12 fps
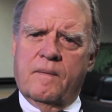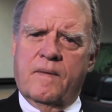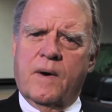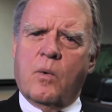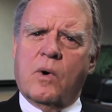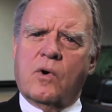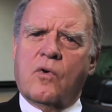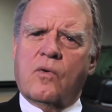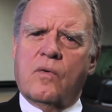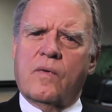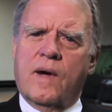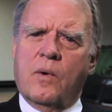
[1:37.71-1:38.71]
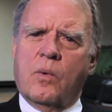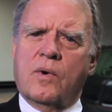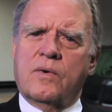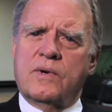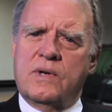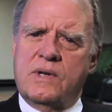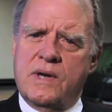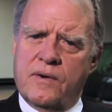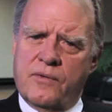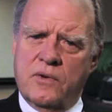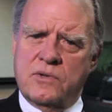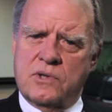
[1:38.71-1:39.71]
There were
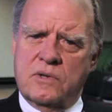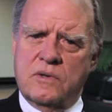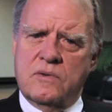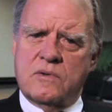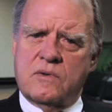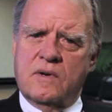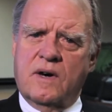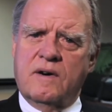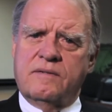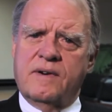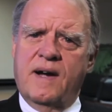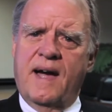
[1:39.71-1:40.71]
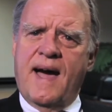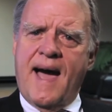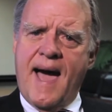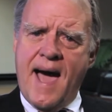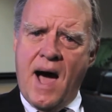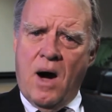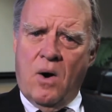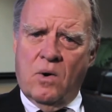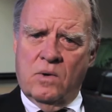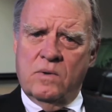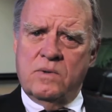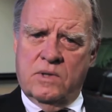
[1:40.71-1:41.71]
differences of
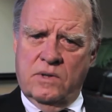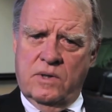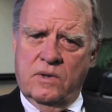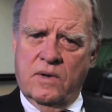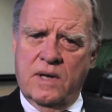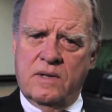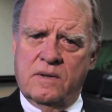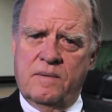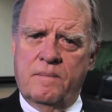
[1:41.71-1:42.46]
how to do it,